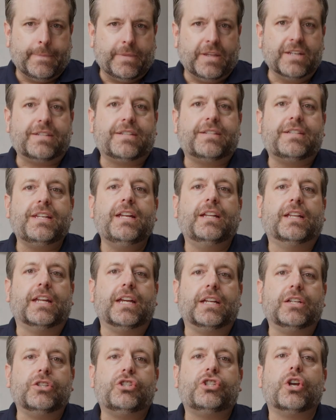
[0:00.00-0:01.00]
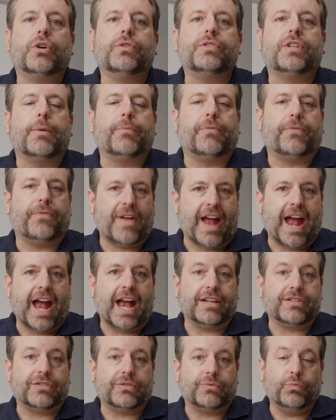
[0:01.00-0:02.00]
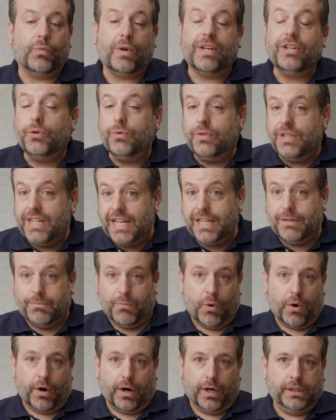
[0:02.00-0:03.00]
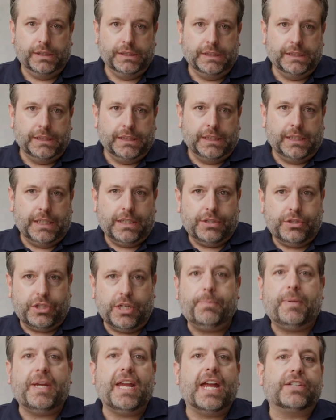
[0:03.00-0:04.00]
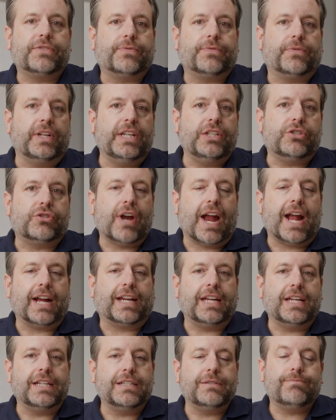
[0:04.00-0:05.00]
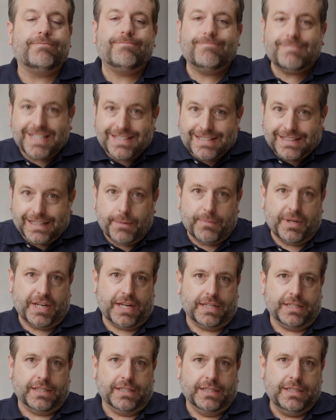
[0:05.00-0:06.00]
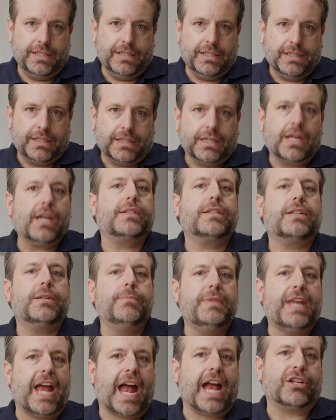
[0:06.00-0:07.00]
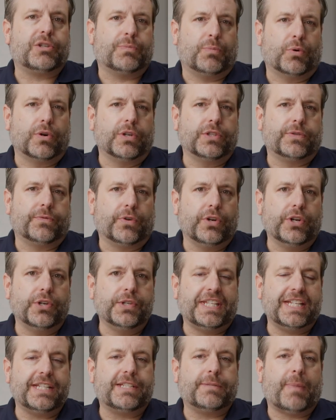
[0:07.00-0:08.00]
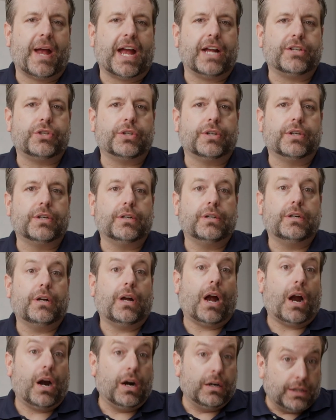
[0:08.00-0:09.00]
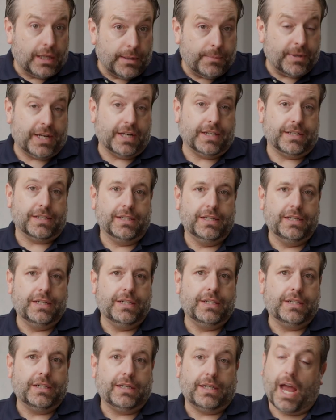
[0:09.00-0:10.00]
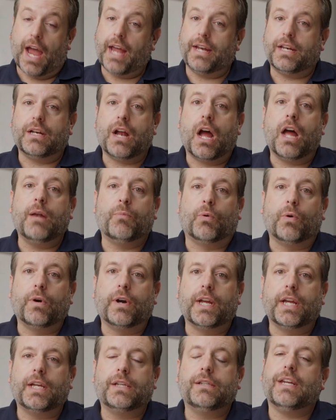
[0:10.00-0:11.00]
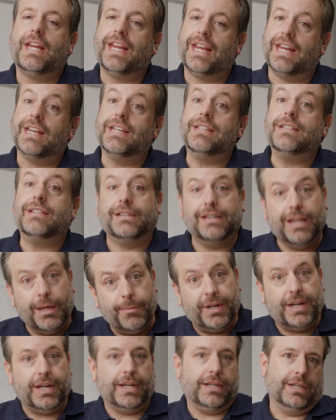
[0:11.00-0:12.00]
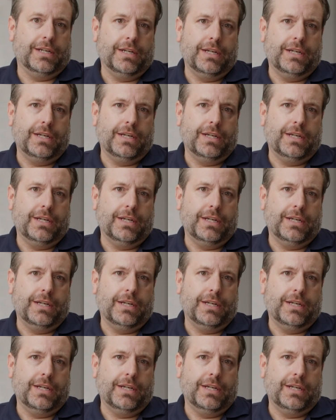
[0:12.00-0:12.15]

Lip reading: The ceiling shows up fast when you need more. GPS fleet tracking is limited. Custom dashboards for your dispatcher are limited. Guided onboarding is limited.